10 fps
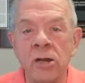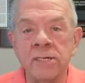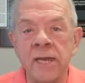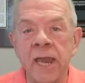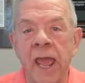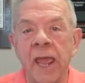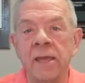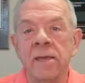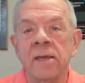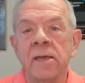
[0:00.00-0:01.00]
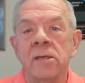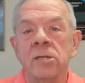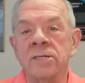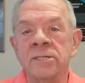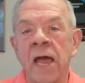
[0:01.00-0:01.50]
So your goal
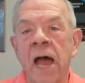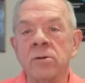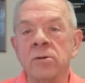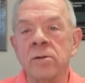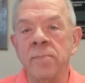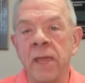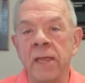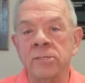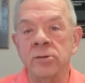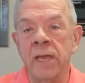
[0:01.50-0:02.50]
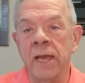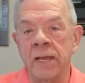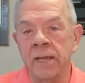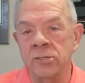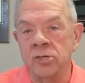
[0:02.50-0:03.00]
is now going to be to
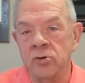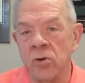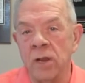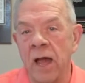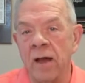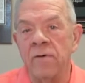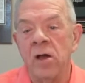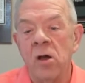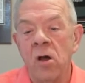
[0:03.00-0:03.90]
get control of